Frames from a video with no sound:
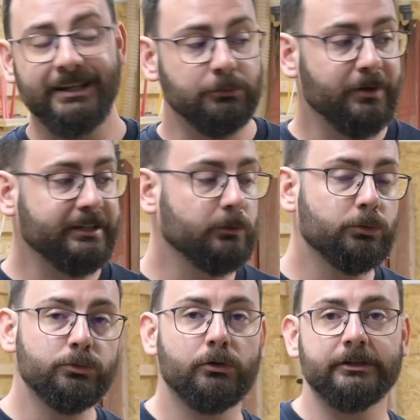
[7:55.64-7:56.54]
That way, the
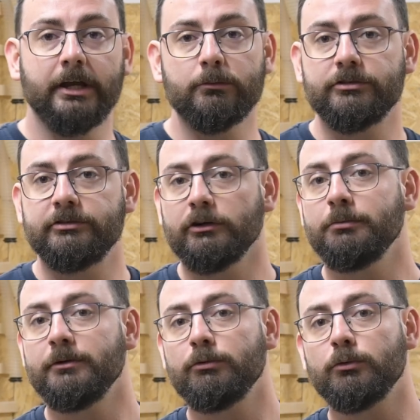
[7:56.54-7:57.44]
woodworking will still
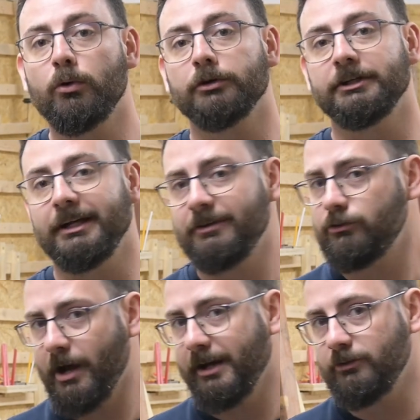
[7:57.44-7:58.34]
be rewarding and
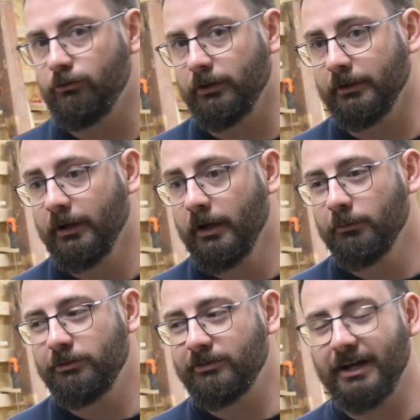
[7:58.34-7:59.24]
challenging,
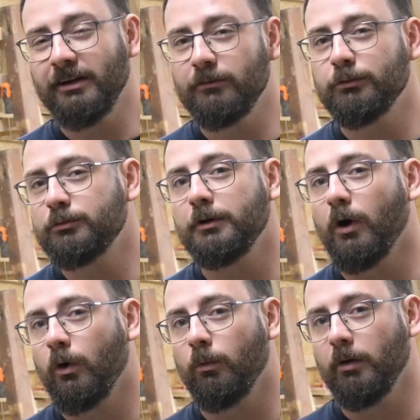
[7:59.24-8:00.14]
which is kind of what we
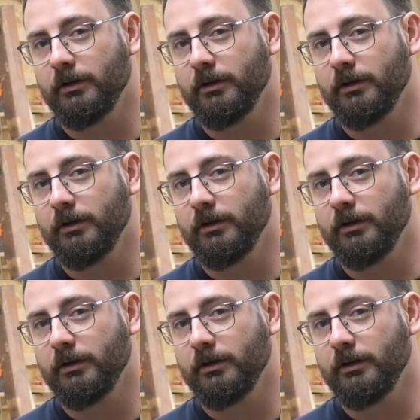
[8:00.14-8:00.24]
all